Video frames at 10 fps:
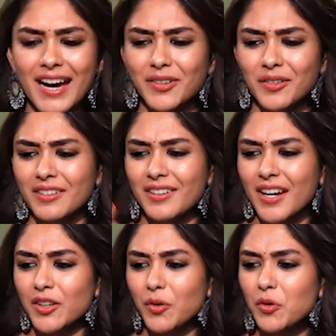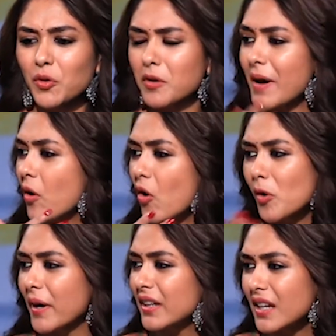I, I don't know, and my all
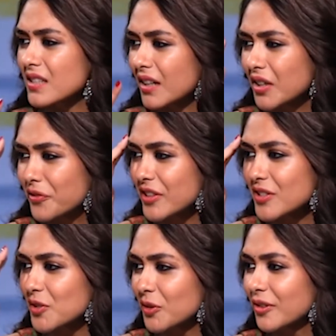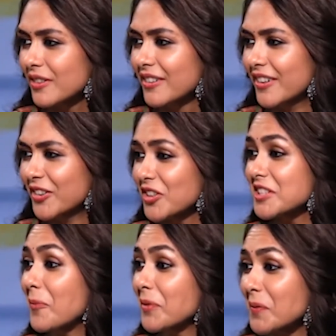my takes are different. So you yeah, know,
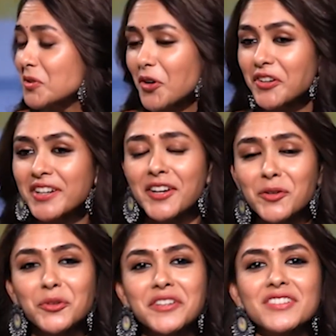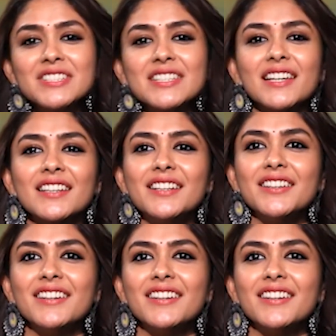sometimes yeah, Shaurya Garu would even say ki,